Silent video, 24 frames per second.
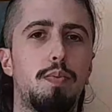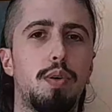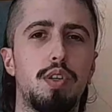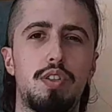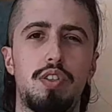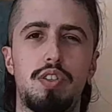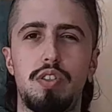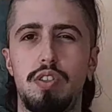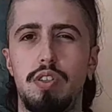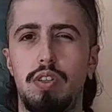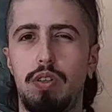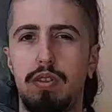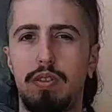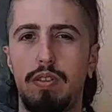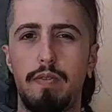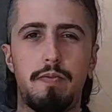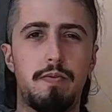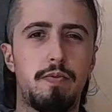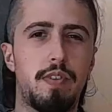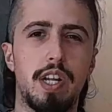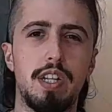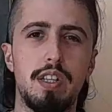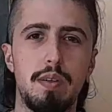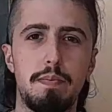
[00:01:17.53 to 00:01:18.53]
personal
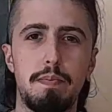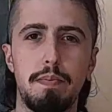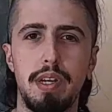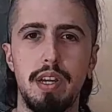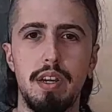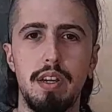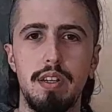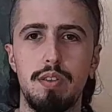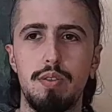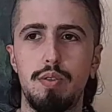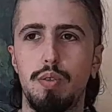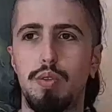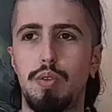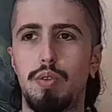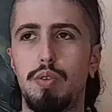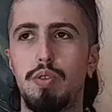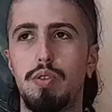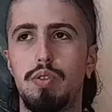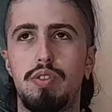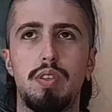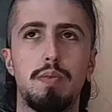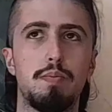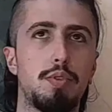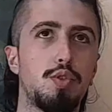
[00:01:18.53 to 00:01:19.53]
development
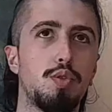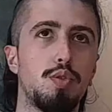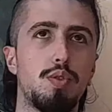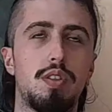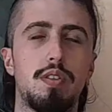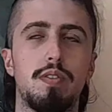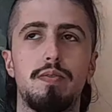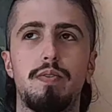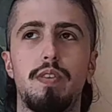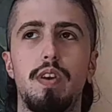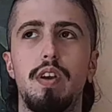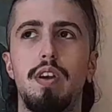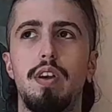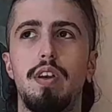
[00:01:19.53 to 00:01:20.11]
or some sort of,